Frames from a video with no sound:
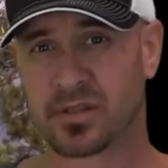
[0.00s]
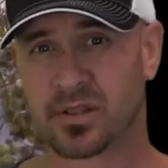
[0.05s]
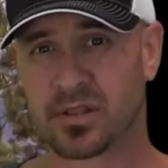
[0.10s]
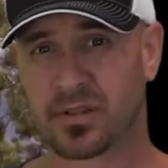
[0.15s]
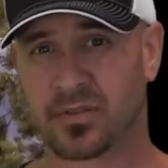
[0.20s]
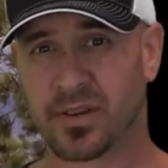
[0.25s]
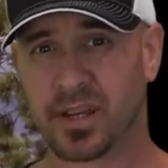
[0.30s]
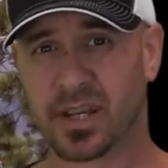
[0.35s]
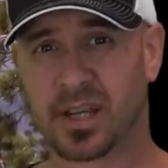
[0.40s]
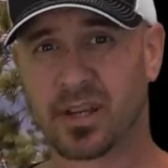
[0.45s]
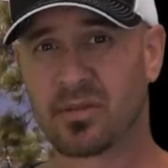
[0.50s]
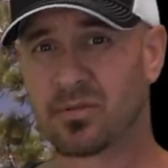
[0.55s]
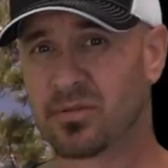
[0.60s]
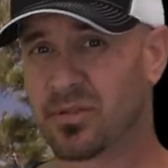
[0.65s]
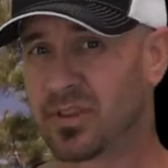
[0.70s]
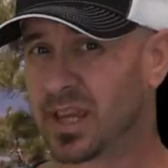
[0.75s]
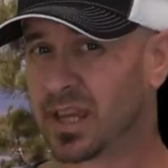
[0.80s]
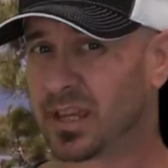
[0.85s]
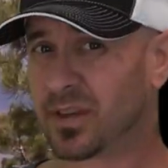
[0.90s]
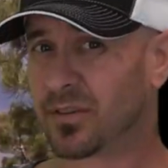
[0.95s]
this video.
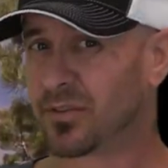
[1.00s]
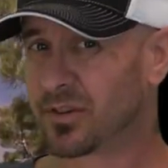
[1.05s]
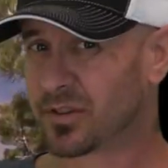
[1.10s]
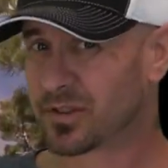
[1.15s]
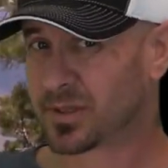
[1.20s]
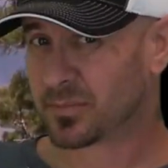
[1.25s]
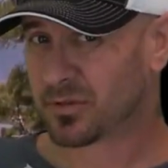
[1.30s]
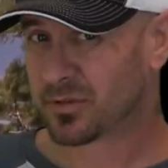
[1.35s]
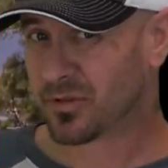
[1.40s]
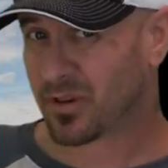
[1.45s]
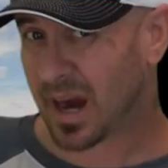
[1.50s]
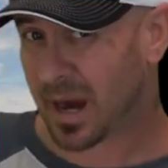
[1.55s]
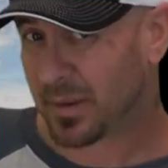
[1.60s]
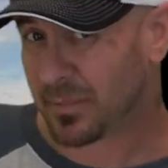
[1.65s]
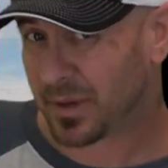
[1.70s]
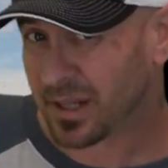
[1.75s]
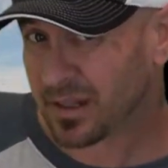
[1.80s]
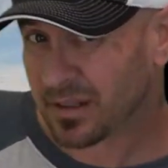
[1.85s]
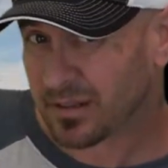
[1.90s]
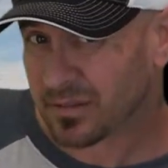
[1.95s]
Thank you for
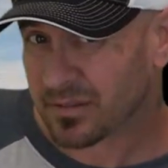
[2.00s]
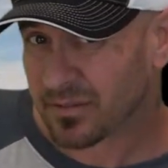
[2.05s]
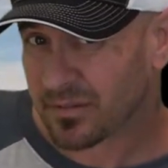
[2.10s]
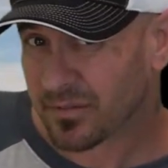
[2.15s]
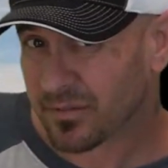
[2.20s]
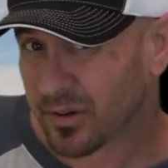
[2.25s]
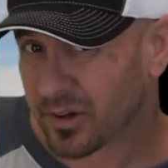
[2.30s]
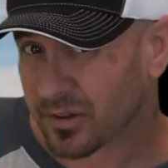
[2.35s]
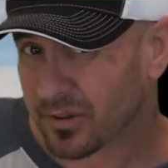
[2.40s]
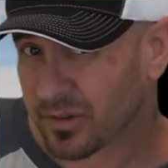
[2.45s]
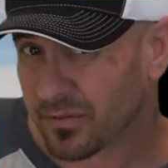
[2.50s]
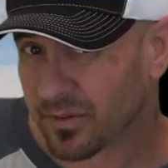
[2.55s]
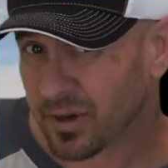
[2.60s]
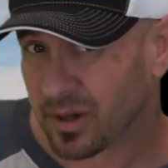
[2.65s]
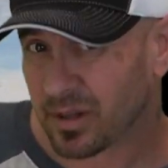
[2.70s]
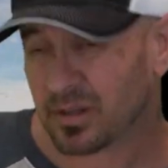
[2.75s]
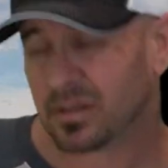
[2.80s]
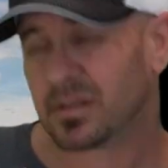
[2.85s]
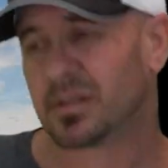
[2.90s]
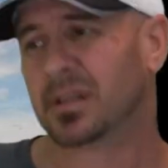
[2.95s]
subscribing, first of
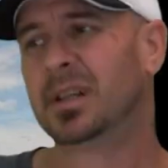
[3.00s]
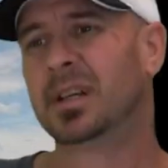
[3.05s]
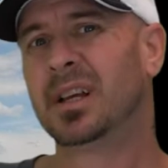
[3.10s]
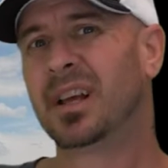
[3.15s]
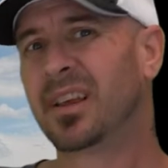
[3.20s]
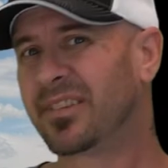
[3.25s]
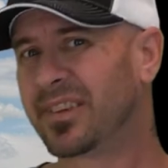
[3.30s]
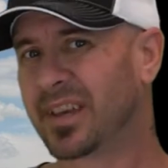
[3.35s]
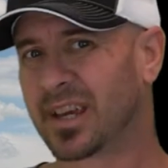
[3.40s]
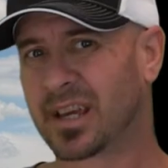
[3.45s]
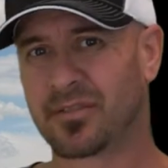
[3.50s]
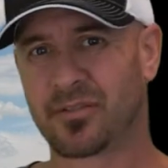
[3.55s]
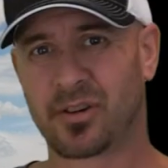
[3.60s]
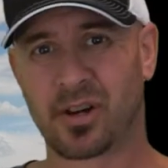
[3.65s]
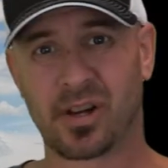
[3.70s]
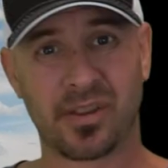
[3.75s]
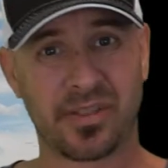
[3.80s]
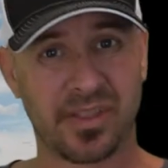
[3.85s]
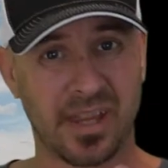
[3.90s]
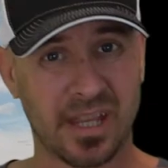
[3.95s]
all. Second of
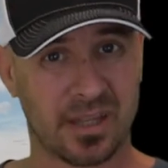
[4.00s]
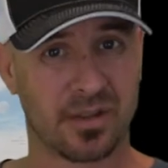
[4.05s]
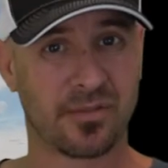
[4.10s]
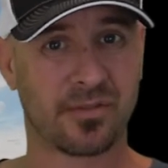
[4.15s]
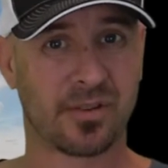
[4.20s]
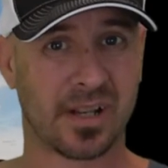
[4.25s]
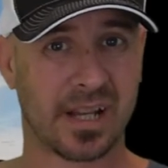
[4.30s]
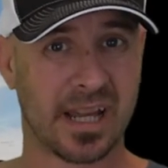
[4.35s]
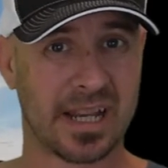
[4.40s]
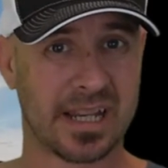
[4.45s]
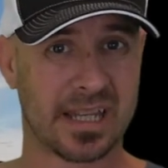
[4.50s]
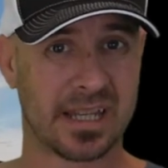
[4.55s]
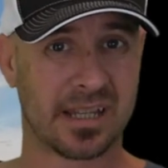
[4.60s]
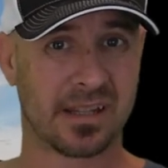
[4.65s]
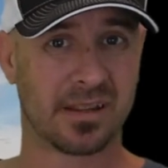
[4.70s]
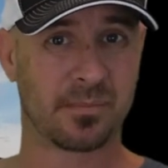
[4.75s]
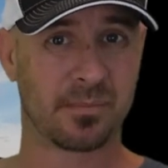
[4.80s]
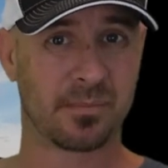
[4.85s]
all, thank you for liking